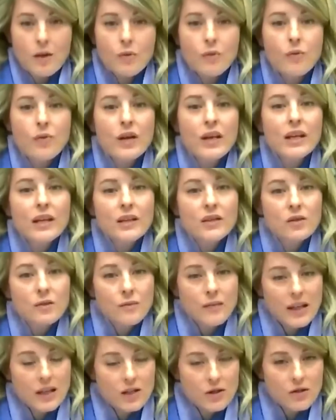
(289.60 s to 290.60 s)
we need to
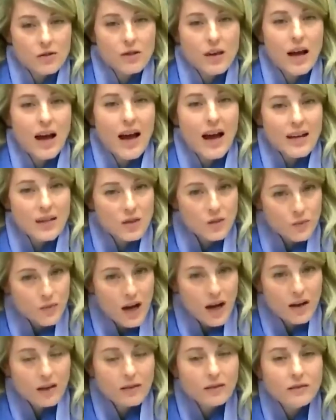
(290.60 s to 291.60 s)
make sure as
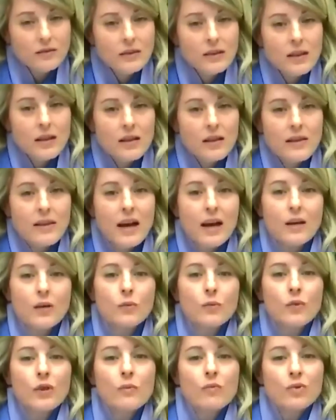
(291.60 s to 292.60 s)
well
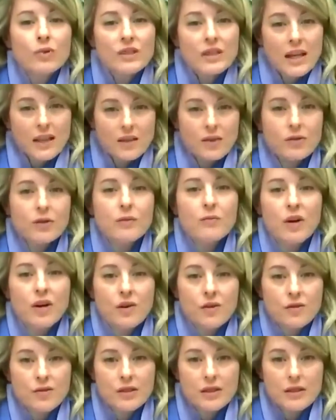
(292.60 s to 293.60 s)
that we protect our
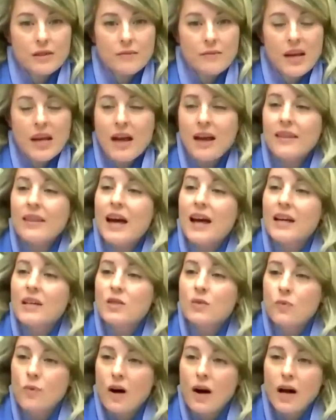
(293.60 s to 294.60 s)
democracy. And that
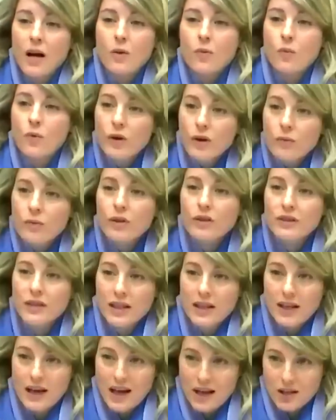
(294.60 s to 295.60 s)
is why we will
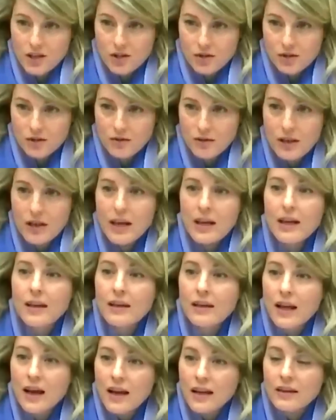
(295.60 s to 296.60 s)
take action
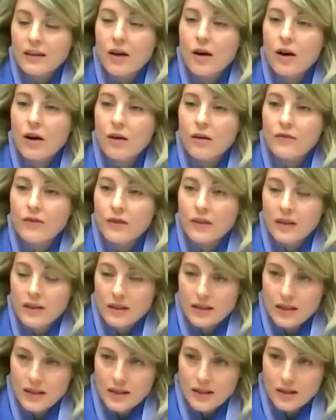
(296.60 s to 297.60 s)
in light of
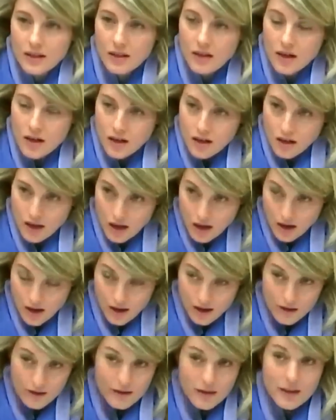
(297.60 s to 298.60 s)
the
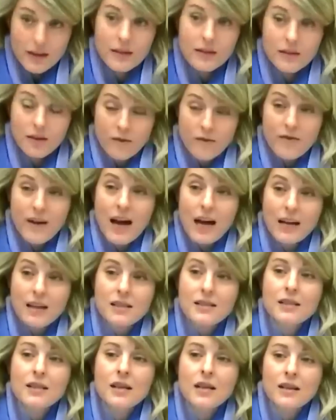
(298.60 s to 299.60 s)

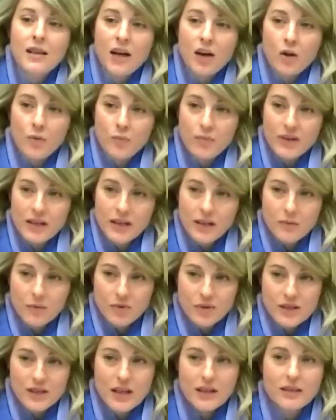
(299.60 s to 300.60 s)
facts that are being
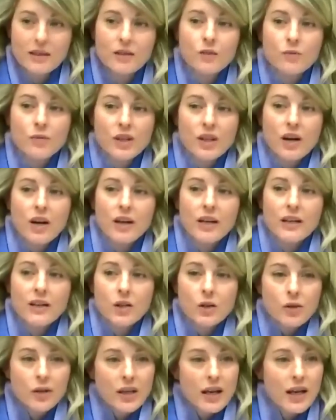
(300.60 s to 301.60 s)
presented
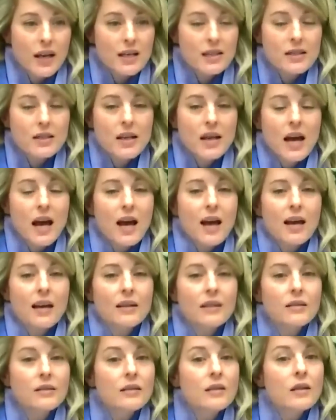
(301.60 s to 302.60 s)
regarding your case
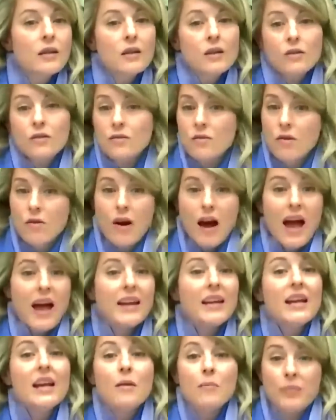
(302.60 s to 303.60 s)
and,
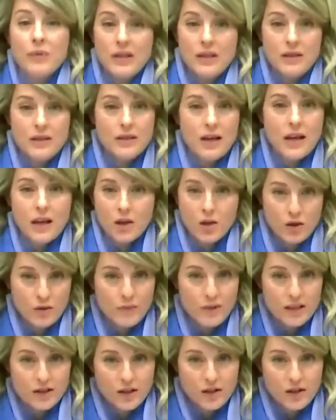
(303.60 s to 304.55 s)
any MP that could be